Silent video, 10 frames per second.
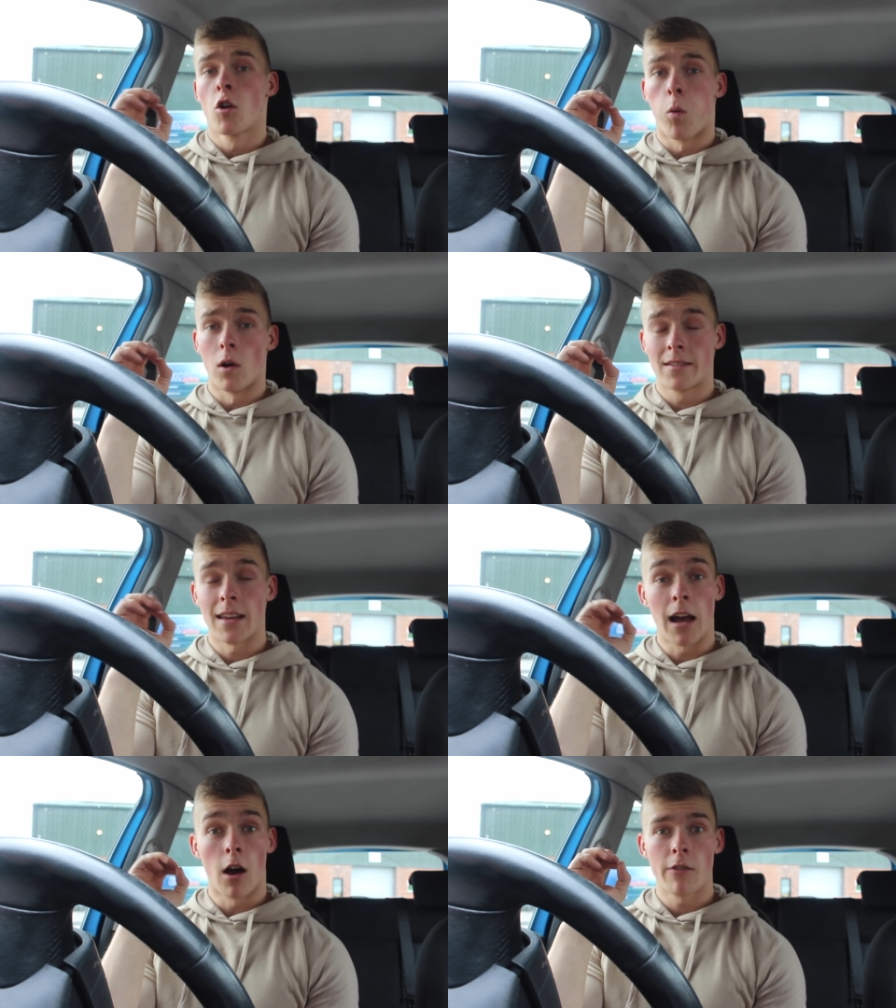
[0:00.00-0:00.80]

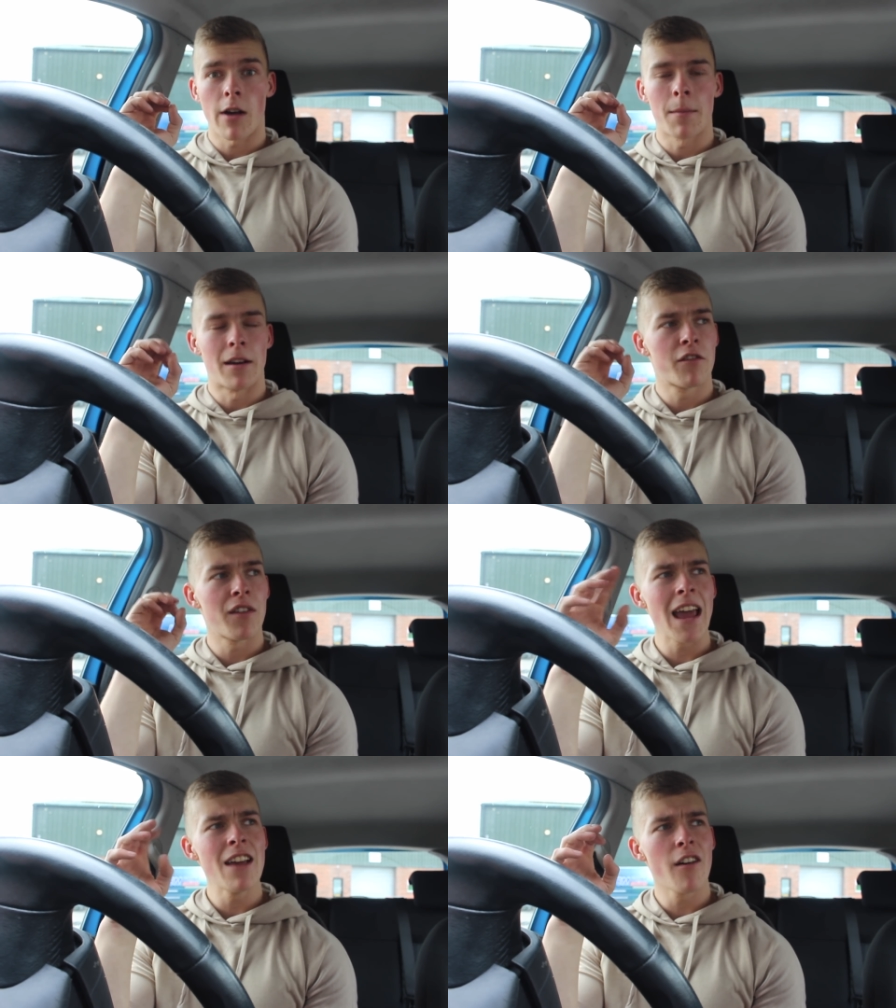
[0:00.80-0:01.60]
quality. Highly recommend.
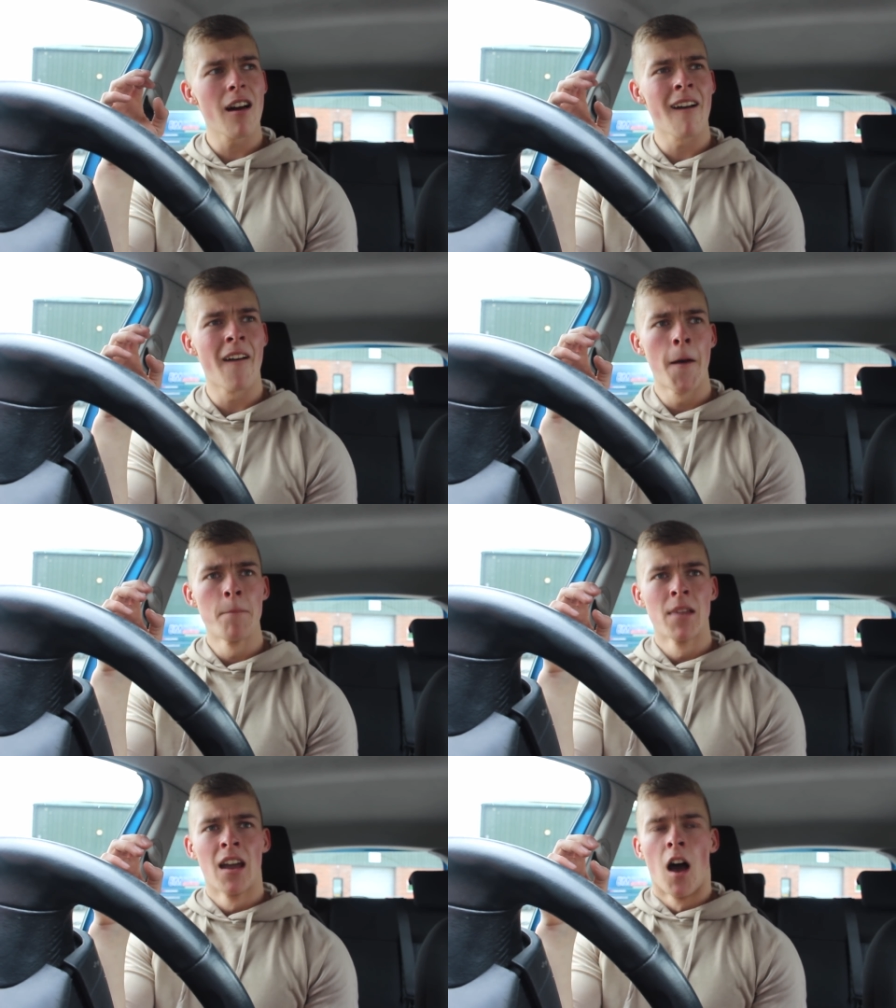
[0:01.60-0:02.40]
Flavor,
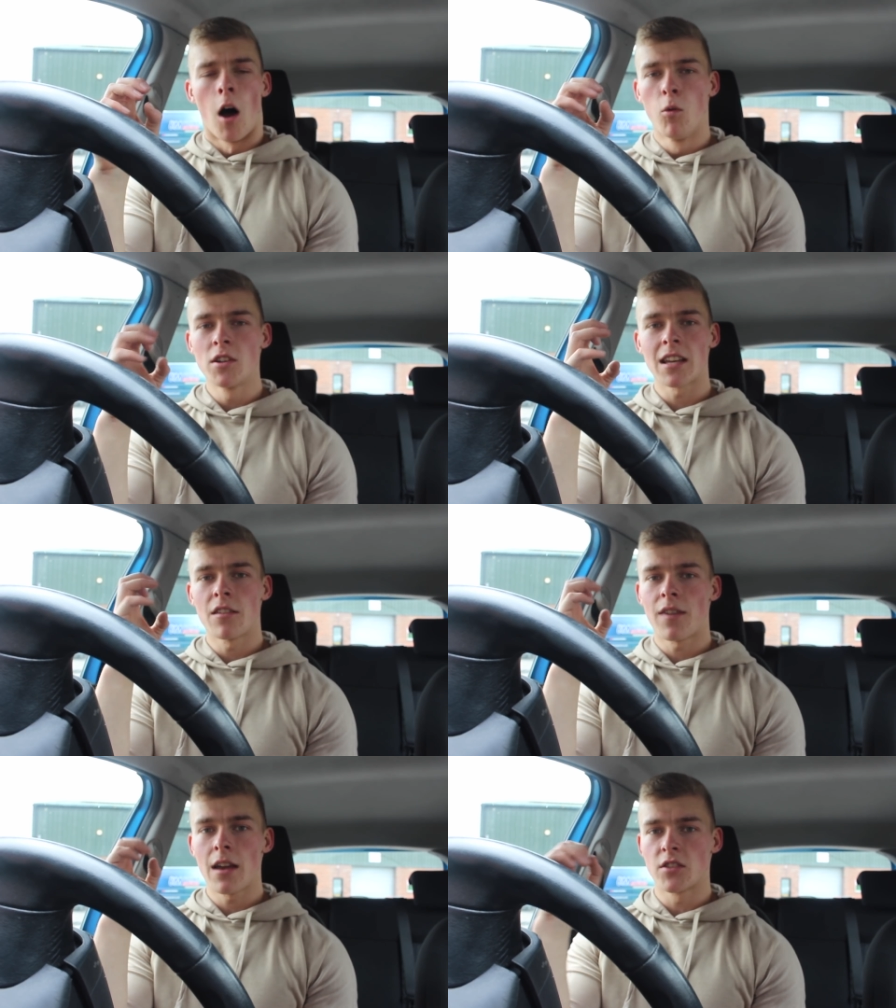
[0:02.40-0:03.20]
I wouldn't say
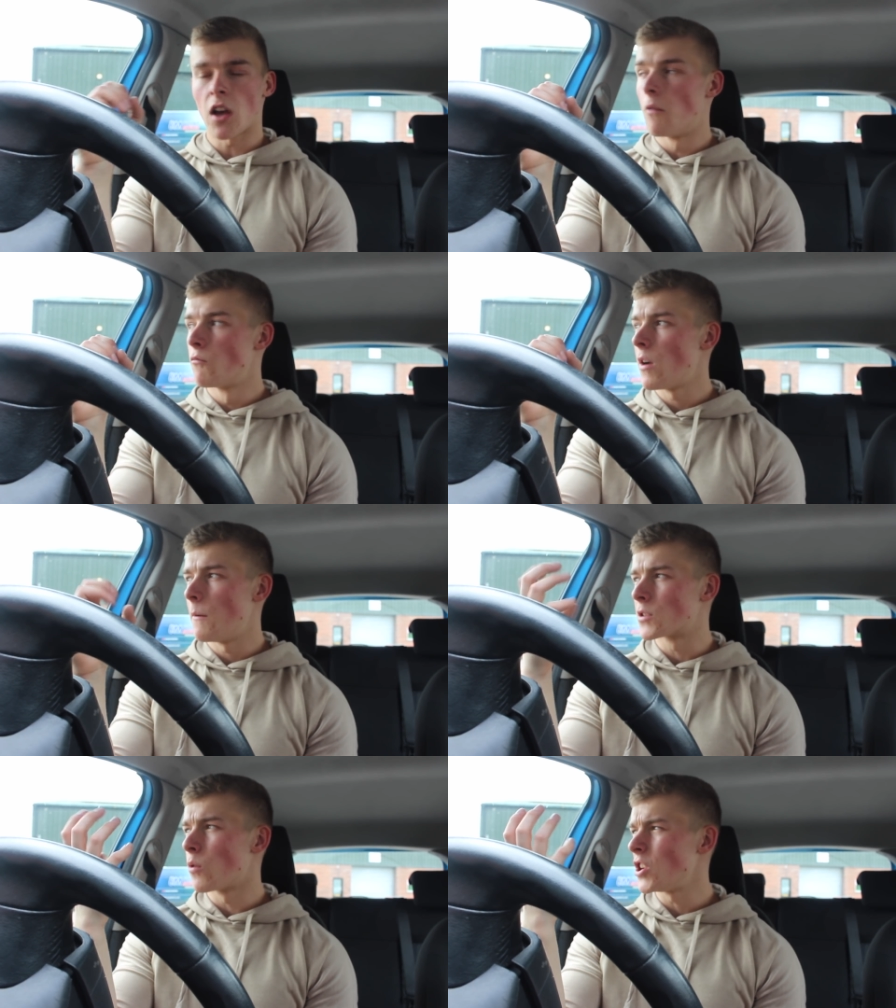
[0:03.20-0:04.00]
the flavour's
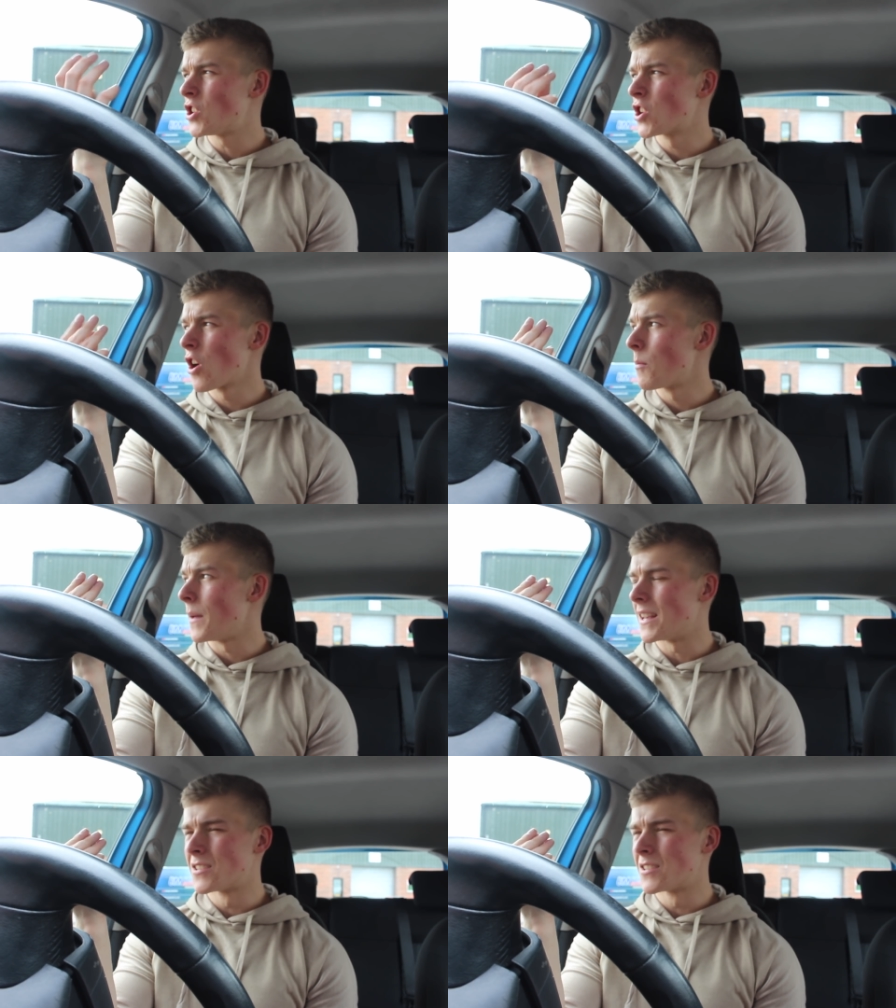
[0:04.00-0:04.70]
unreal, it's quite sherby.